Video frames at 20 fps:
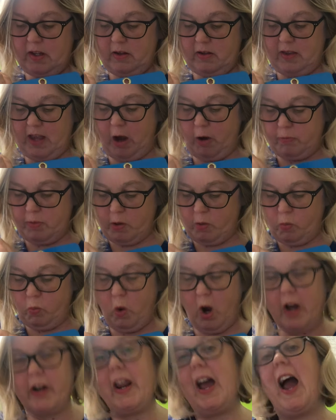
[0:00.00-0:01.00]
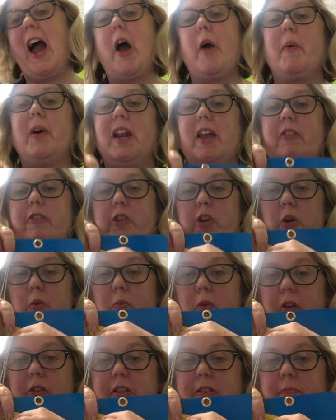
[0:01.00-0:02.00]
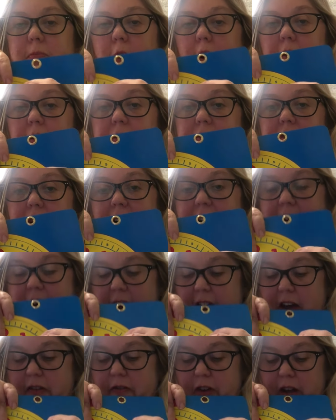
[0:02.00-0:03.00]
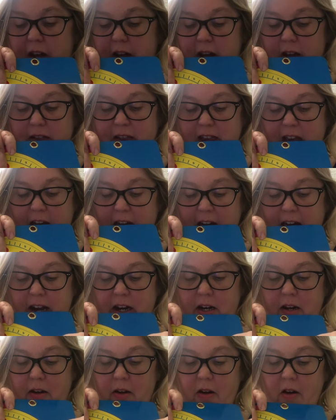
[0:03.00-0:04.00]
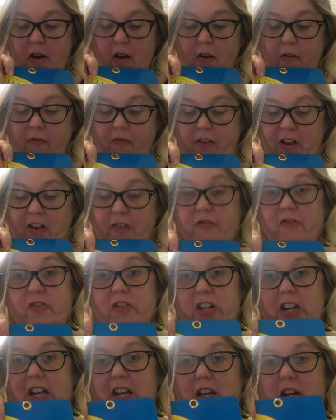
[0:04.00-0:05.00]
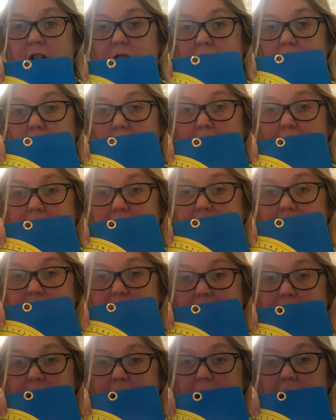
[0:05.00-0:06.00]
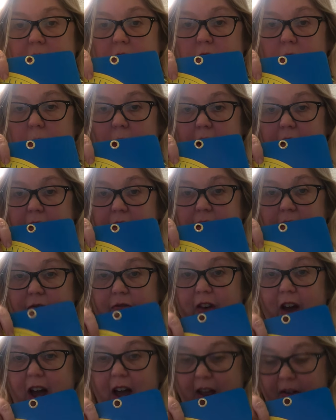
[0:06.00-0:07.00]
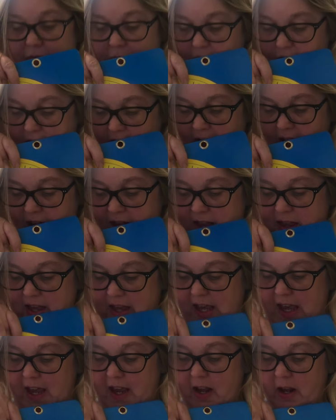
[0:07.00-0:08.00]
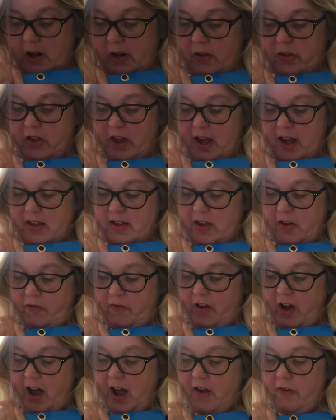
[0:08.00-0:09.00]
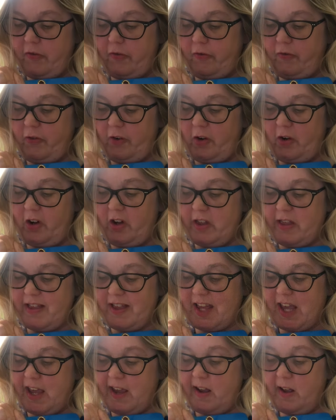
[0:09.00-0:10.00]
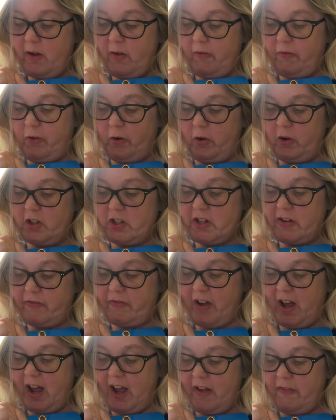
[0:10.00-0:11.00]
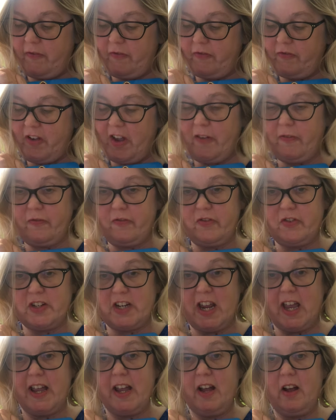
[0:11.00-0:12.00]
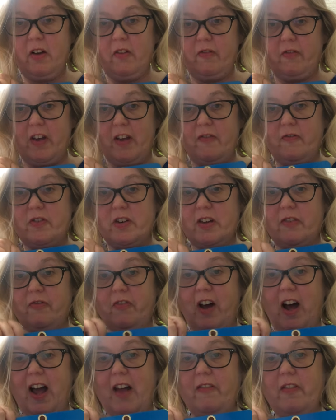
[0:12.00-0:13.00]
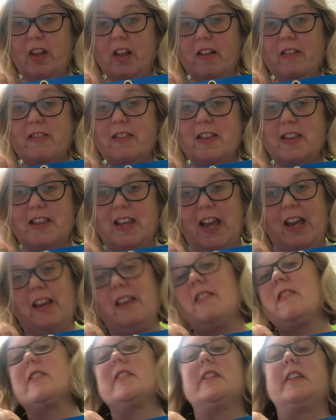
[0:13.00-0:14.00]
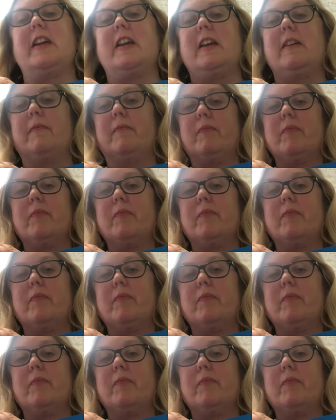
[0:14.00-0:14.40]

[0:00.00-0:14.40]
That would be 1 hour. Let's do it once more. 5, 10, 15, 20, 25, 30, 35, 40, 45, 50, 55, 60.